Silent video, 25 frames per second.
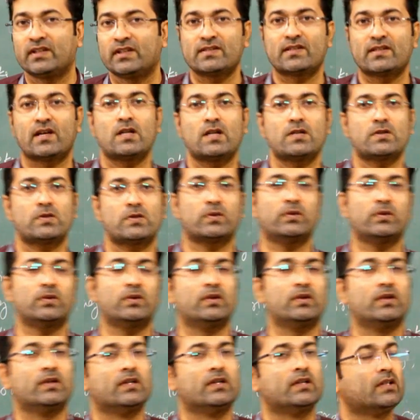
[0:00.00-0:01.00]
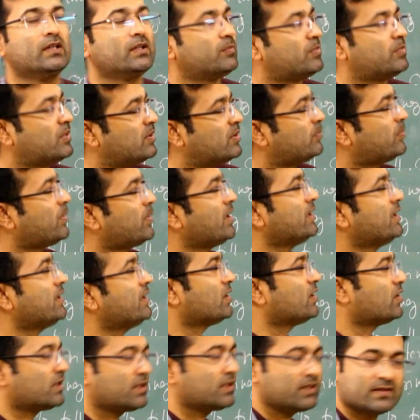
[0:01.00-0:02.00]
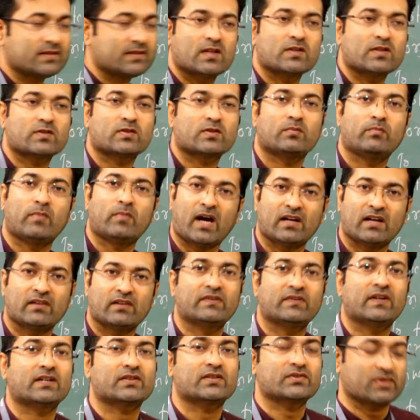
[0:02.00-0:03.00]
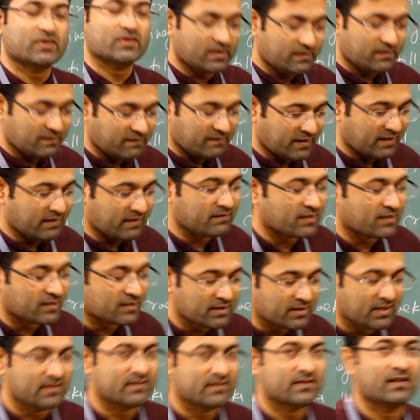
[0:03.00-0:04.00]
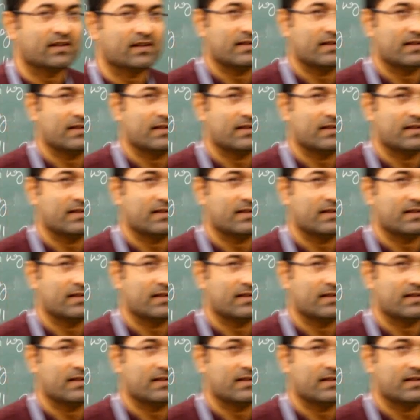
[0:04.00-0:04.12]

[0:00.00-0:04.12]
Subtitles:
is also prepared or it is also manufactured whenever there is a